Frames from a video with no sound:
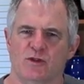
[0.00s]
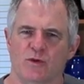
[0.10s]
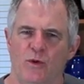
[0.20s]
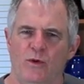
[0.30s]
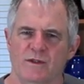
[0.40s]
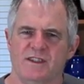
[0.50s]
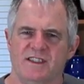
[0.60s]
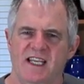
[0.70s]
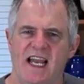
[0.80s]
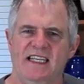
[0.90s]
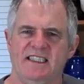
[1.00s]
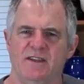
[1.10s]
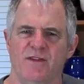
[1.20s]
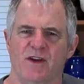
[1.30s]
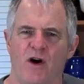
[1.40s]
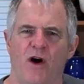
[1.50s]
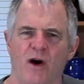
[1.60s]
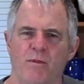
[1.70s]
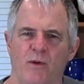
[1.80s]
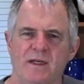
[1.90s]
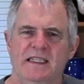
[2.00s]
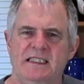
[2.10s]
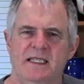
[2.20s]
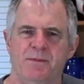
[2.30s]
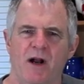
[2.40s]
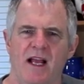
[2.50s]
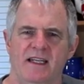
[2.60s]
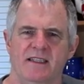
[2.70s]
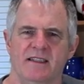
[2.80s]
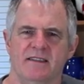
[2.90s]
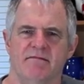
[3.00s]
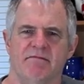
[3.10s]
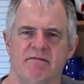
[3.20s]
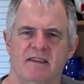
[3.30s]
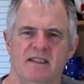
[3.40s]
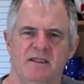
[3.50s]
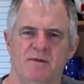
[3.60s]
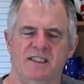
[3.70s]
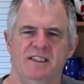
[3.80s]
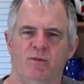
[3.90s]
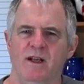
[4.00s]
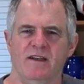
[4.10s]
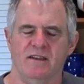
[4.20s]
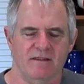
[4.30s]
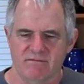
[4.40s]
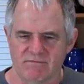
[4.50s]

draws taste of the cardboard into the bread, which is weird.